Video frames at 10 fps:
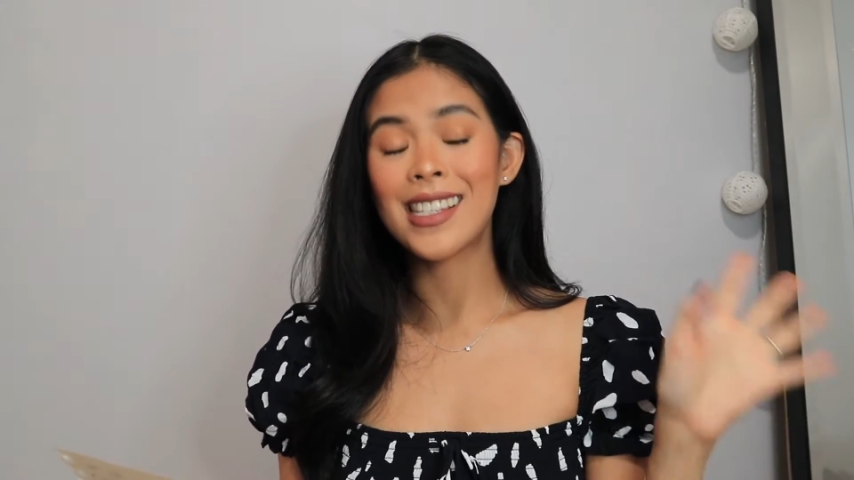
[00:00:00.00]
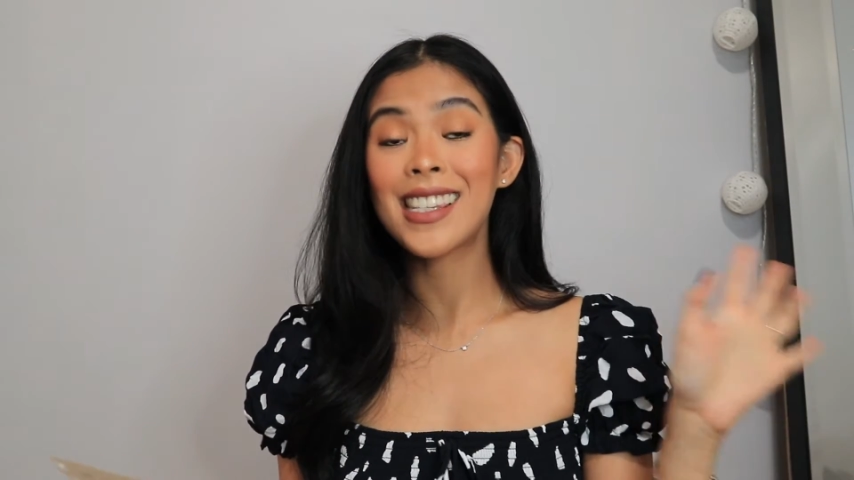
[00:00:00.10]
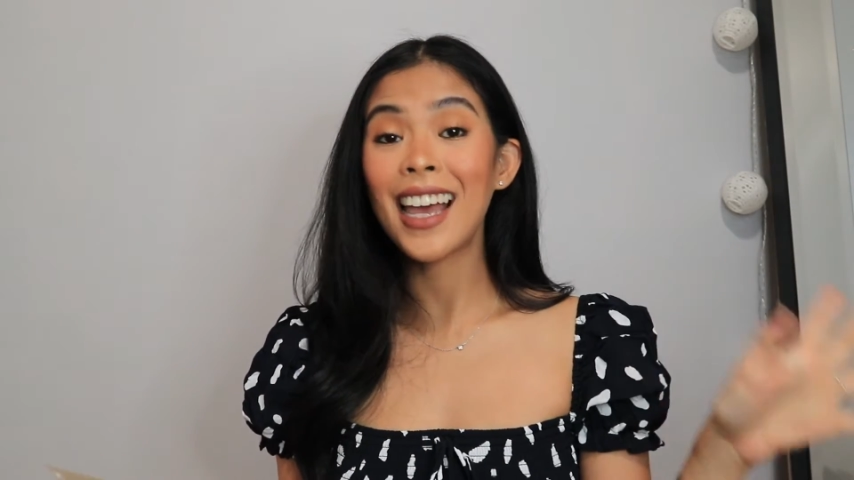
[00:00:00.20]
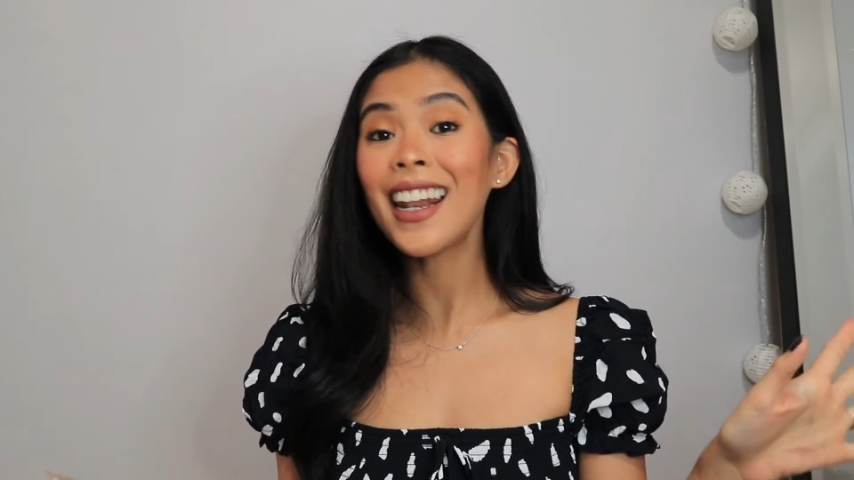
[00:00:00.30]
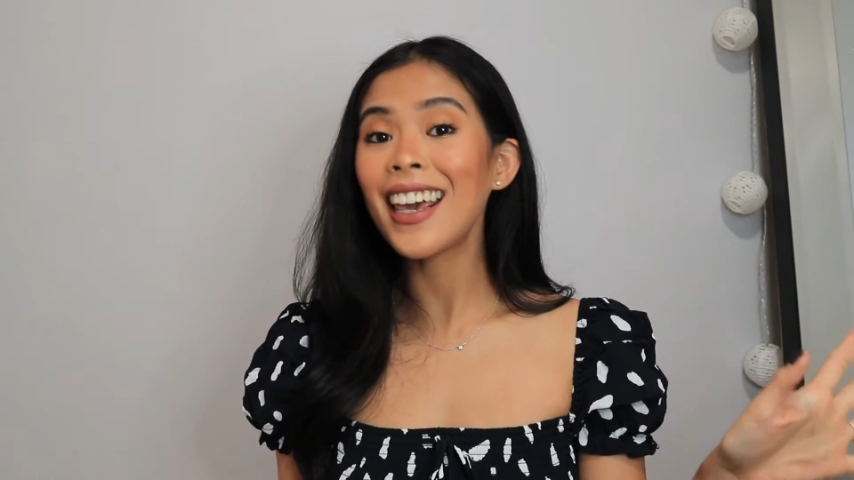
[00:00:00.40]

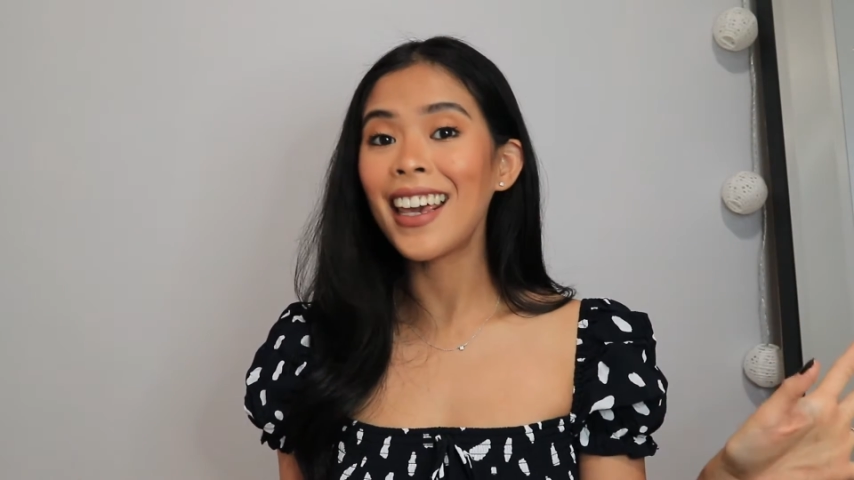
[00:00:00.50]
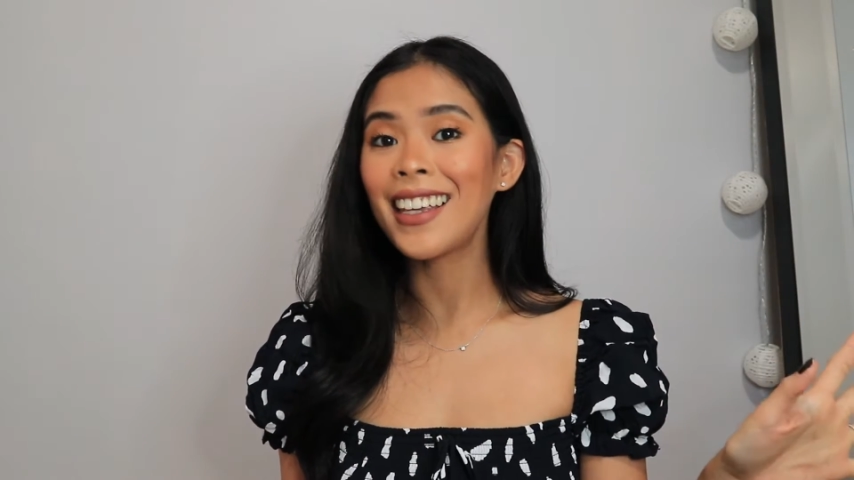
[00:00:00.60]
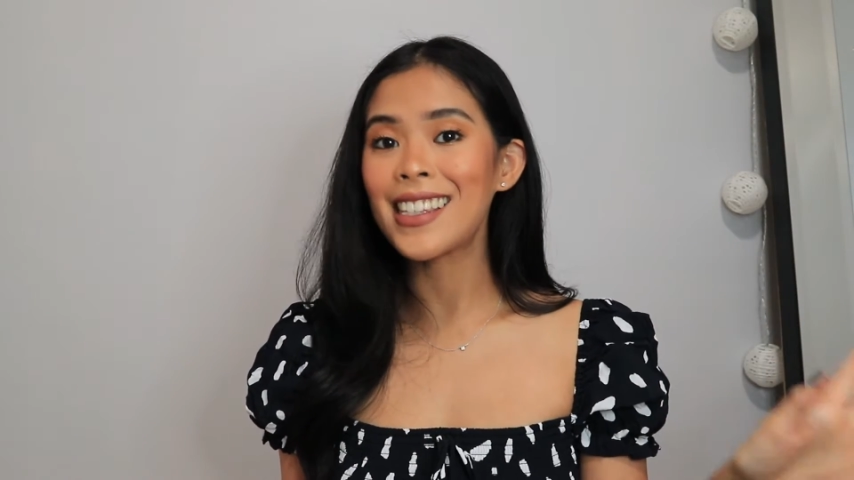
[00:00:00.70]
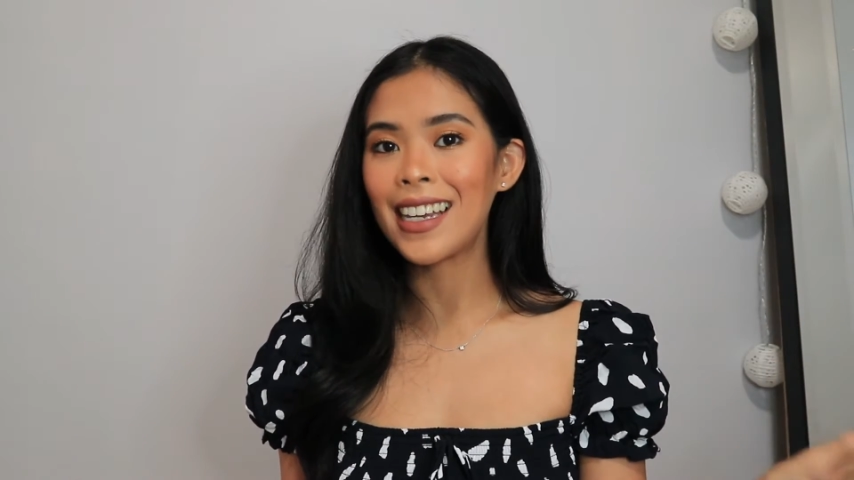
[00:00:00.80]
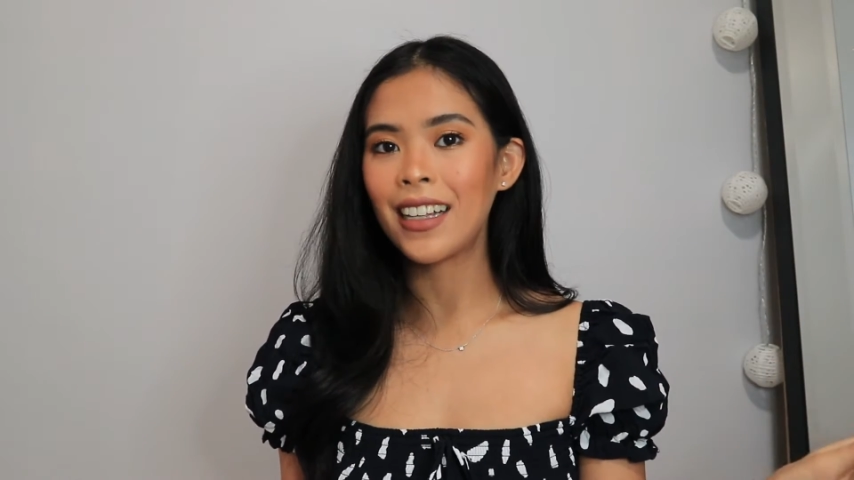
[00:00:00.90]
set
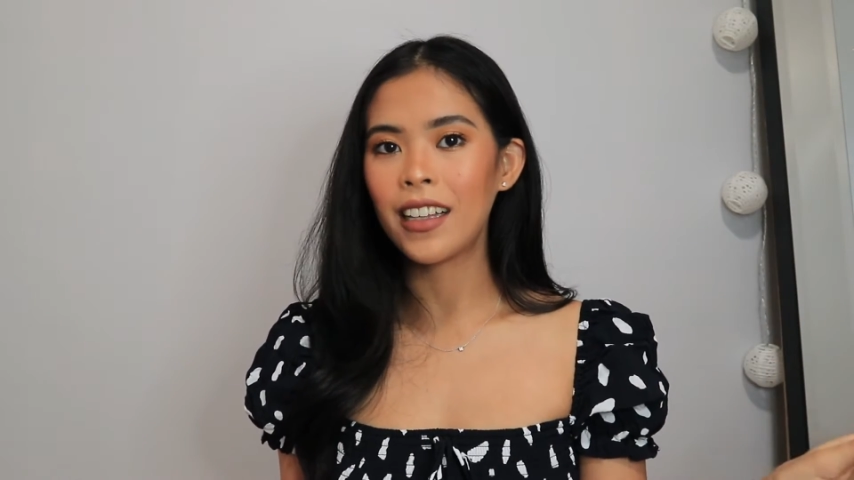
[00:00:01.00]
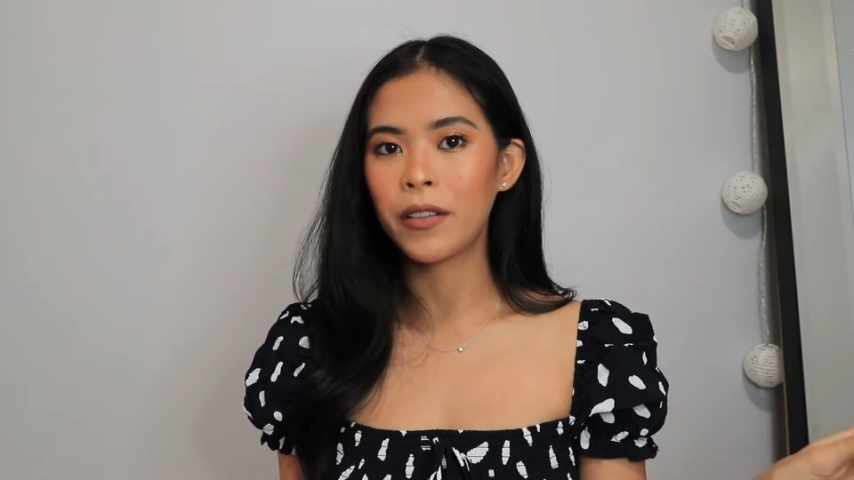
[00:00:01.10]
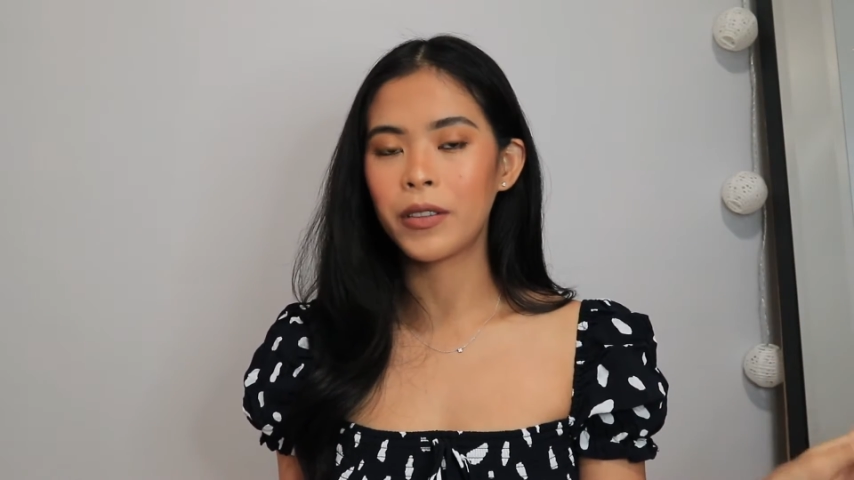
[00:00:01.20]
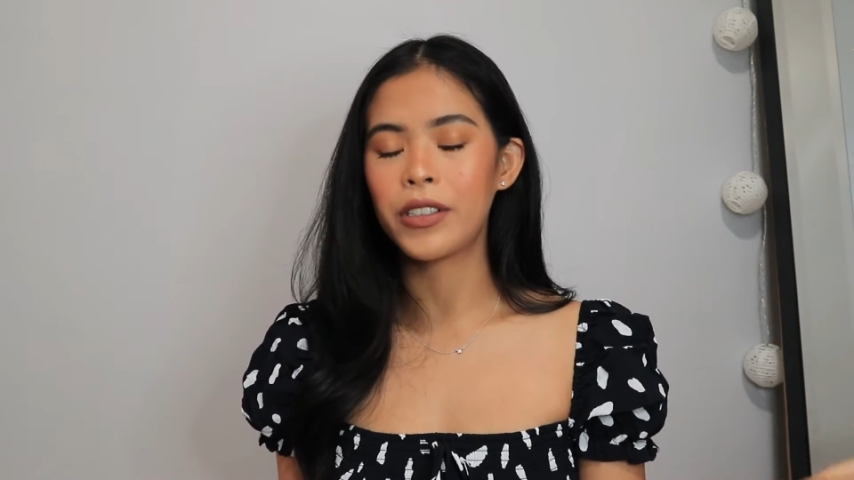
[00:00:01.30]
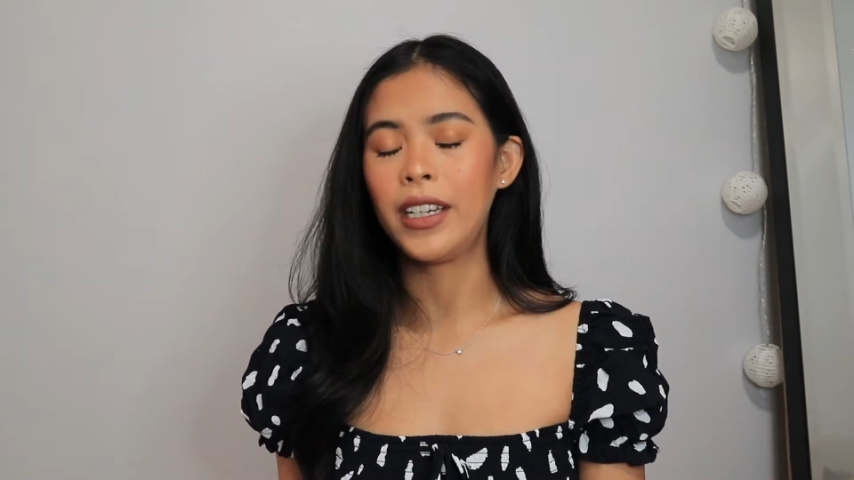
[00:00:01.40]
a
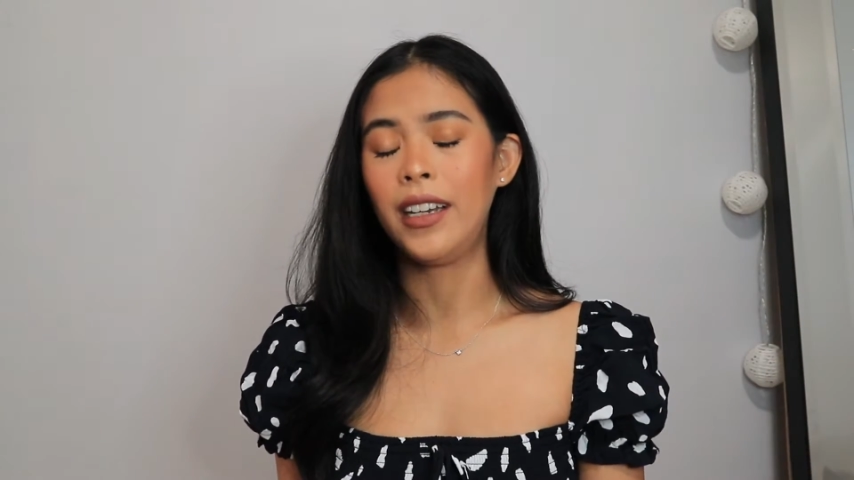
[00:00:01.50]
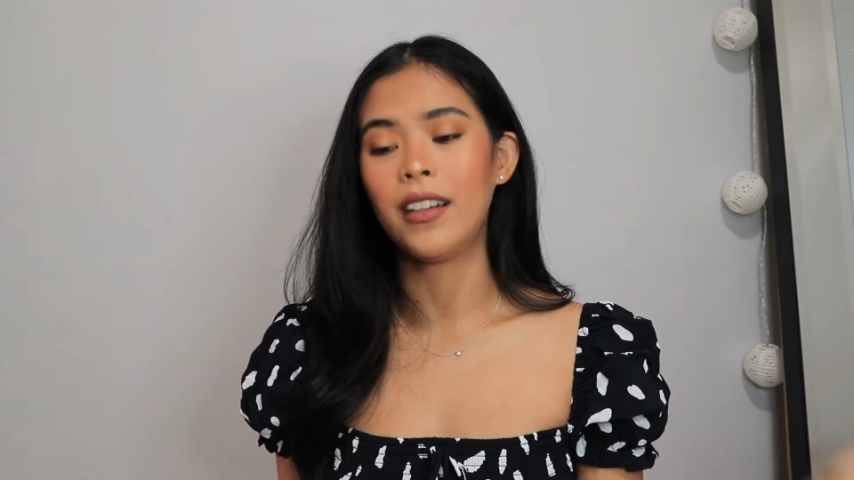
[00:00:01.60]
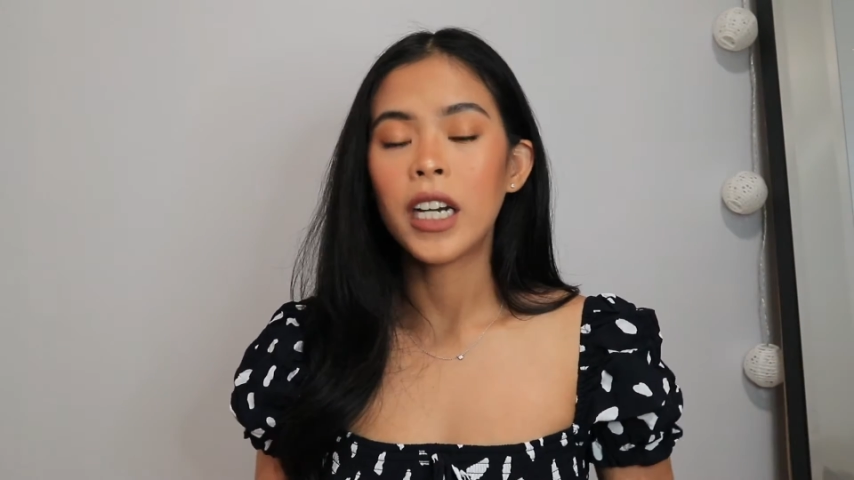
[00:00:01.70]
daily routine.